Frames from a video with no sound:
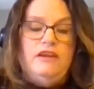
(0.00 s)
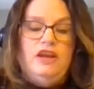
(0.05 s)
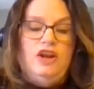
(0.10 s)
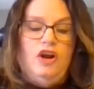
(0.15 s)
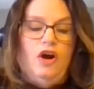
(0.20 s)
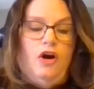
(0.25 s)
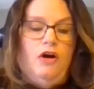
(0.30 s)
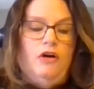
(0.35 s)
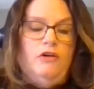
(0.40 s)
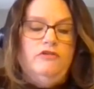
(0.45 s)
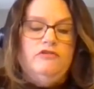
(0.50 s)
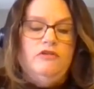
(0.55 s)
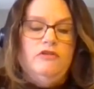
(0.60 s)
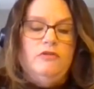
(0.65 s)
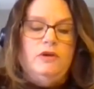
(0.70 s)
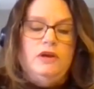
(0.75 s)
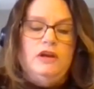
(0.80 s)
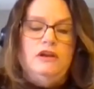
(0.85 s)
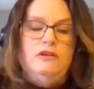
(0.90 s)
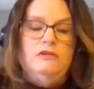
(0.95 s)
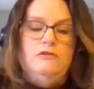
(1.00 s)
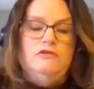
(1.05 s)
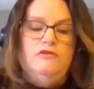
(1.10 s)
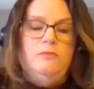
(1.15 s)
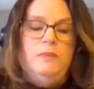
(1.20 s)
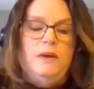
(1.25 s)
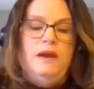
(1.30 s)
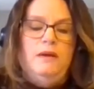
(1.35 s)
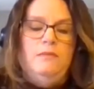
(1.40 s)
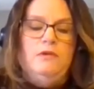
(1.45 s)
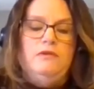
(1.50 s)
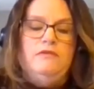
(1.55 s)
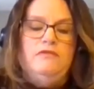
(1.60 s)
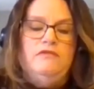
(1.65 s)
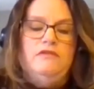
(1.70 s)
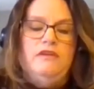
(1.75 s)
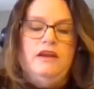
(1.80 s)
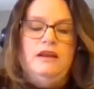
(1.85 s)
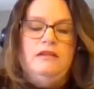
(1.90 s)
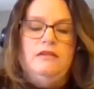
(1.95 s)
It also includes payment of
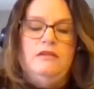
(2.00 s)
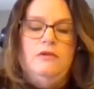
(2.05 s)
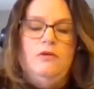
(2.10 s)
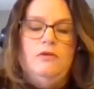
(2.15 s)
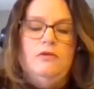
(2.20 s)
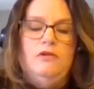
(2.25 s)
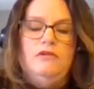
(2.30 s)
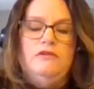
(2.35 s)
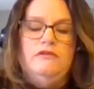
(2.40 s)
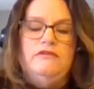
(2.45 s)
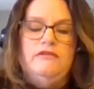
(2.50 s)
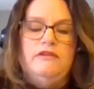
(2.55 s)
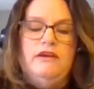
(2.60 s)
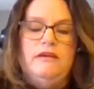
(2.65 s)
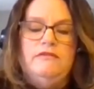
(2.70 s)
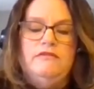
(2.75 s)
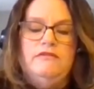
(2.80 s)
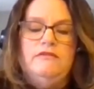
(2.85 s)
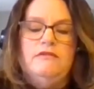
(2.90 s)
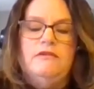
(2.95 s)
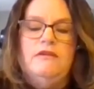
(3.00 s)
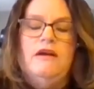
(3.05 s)
state and local assessed